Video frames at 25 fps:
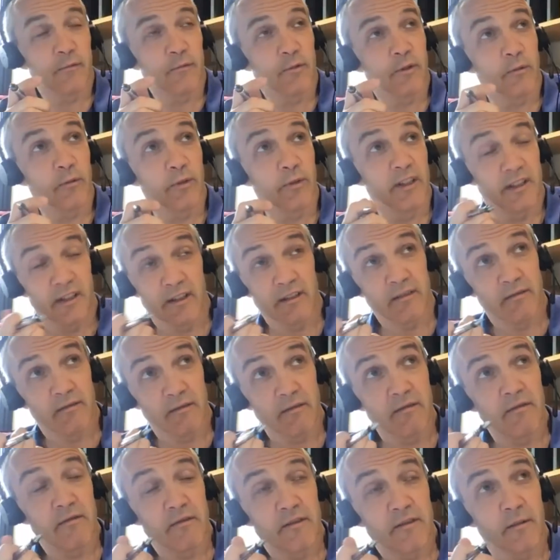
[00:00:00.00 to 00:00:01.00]
we did
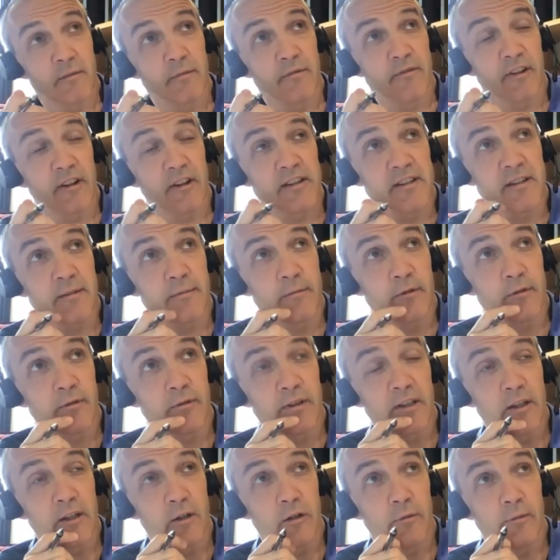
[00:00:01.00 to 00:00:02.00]
something very similar with
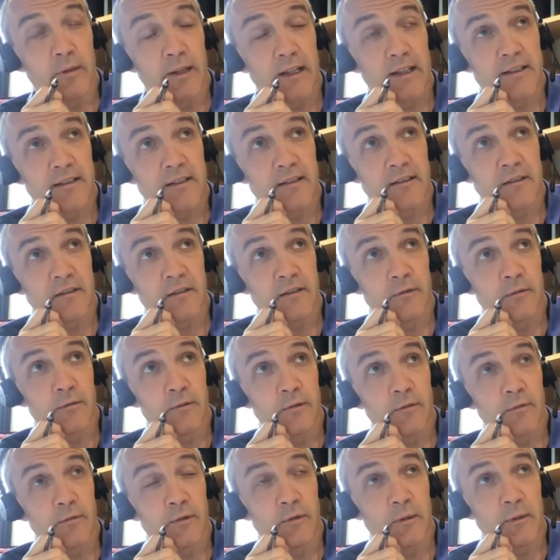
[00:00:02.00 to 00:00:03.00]
the All Blacks. I
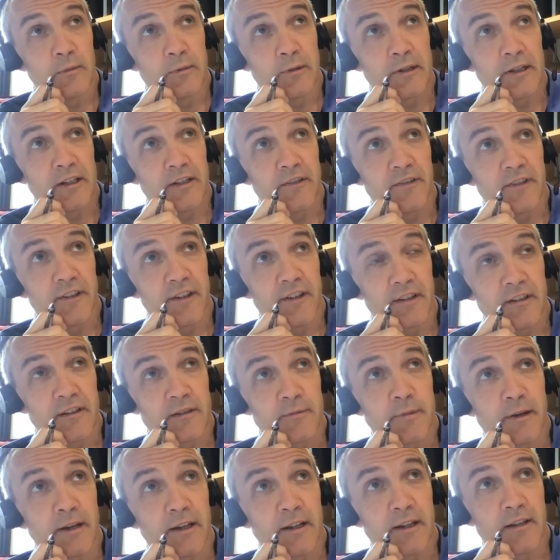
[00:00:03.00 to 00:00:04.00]
know when we played a few years
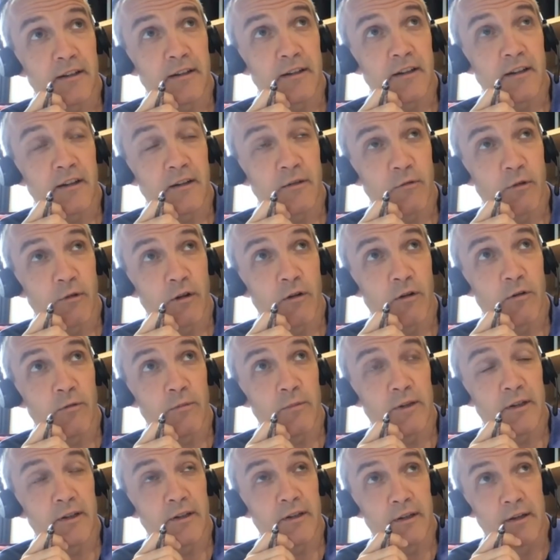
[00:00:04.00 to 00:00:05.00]
back in Rome,
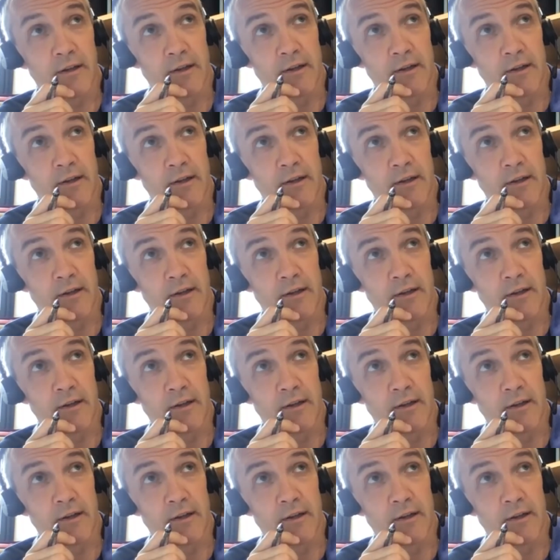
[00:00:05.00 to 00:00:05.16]
and